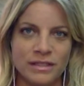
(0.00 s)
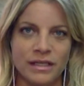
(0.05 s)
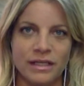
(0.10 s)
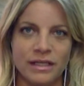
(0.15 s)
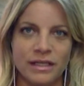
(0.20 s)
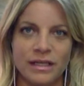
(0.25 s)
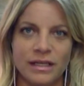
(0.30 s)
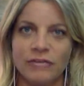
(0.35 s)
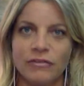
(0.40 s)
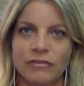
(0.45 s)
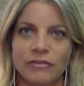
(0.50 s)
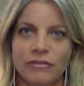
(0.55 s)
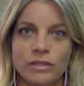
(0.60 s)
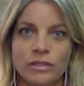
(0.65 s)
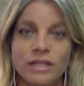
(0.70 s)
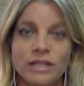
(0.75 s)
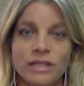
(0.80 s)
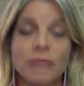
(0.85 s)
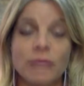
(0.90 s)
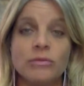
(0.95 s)
And of
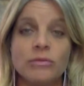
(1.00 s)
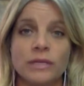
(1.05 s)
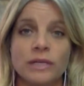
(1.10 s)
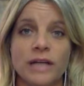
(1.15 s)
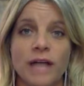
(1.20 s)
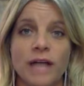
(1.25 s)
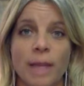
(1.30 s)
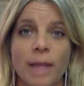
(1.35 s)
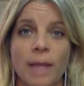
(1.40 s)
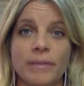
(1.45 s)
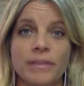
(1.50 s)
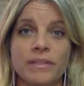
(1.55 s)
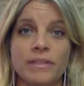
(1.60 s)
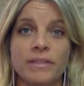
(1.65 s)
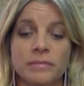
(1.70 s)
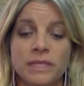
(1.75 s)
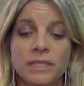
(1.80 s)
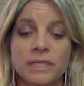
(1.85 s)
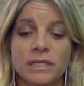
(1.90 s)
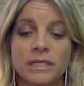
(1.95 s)
course, that was what had happened
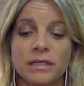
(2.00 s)
to me.